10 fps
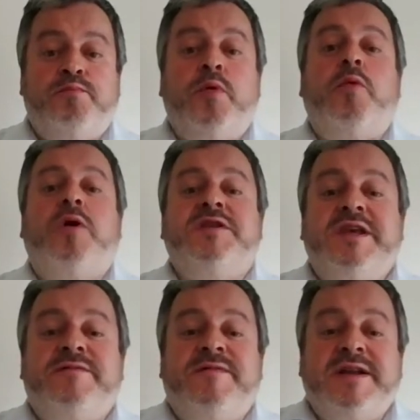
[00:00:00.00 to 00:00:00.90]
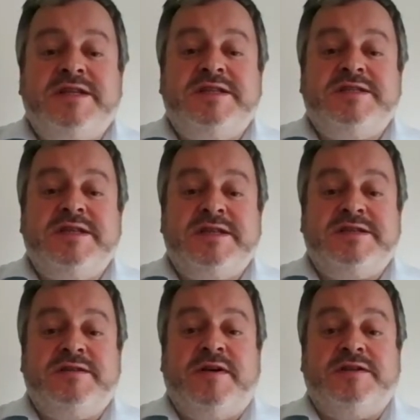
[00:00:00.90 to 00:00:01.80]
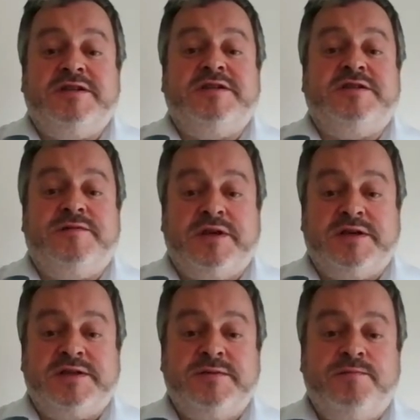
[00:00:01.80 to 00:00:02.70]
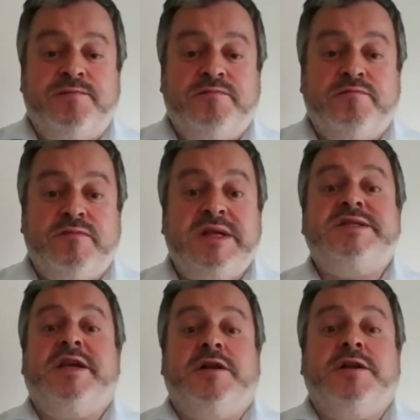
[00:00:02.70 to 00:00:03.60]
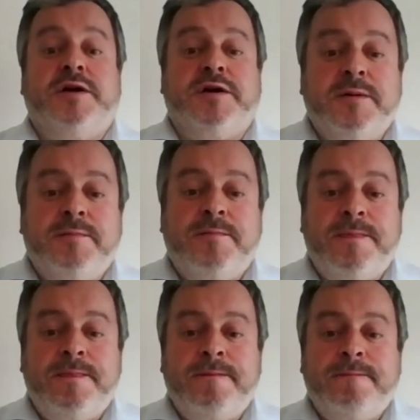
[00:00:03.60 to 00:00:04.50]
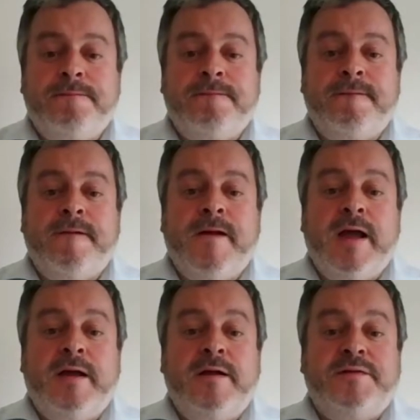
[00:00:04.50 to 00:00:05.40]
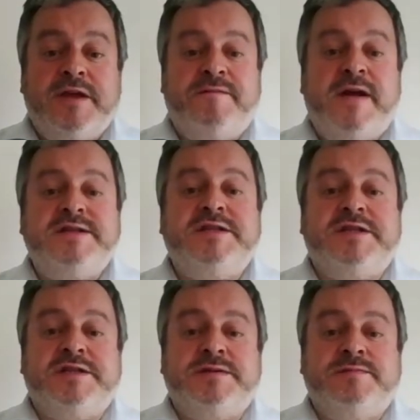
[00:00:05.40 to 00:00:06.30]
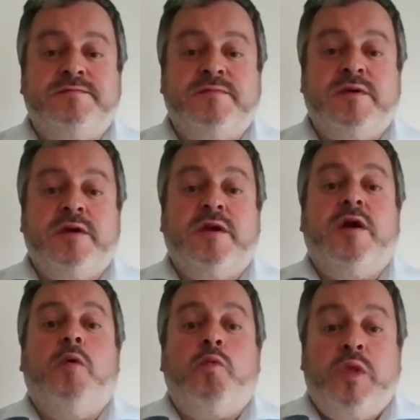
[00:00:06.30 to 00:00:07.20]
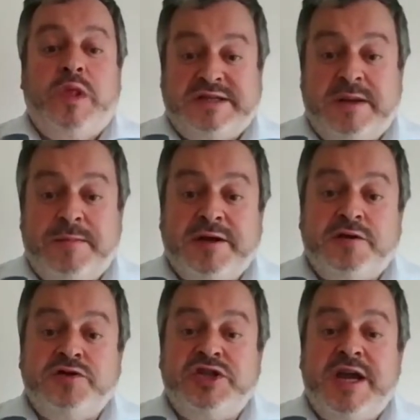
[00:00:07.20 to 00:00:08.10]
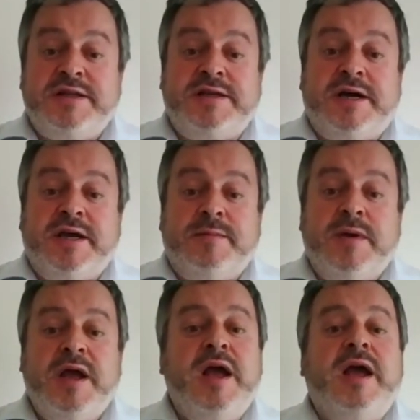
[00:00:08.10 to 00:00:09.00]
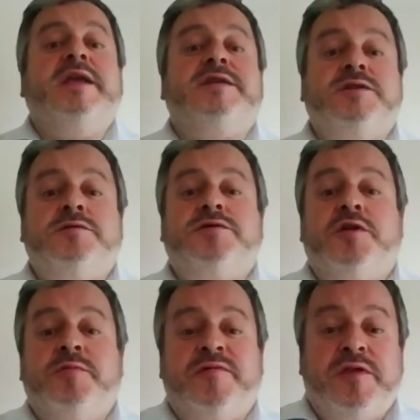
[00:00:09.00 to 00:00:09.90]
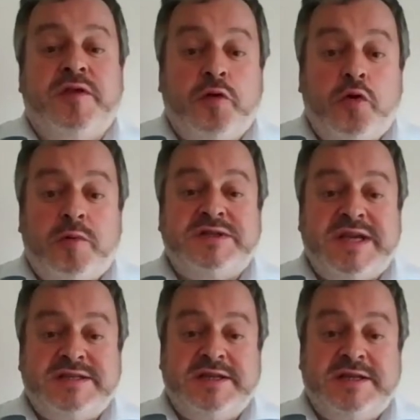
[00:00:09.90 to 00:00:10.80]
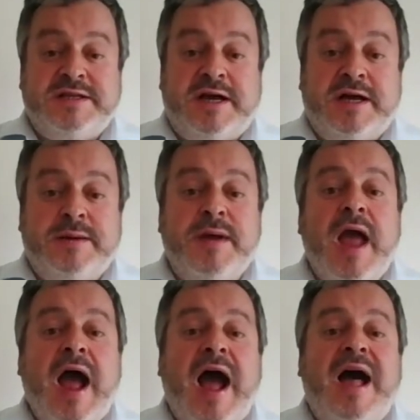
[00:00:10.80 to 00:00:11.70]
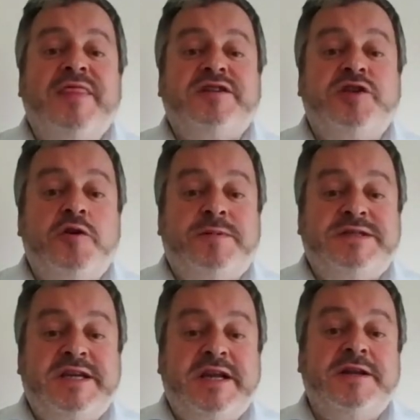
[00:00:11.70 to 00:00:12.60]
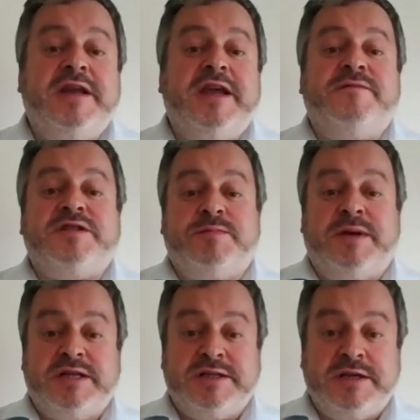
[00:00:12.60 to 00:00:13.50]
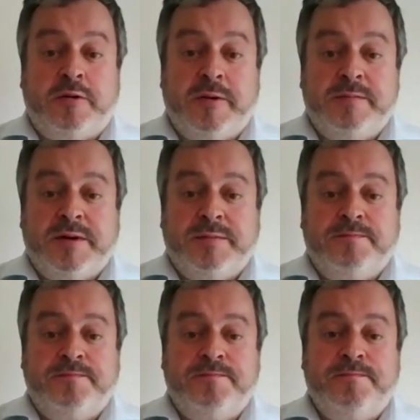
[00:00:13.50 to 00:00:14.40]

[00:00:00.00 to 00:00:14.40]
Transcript: But what are the advantages and disadvantages of this? Let's take a look. The advantages: less demand on chair time. It's all done within the normal testing time and there's no particular need for specialist equipment.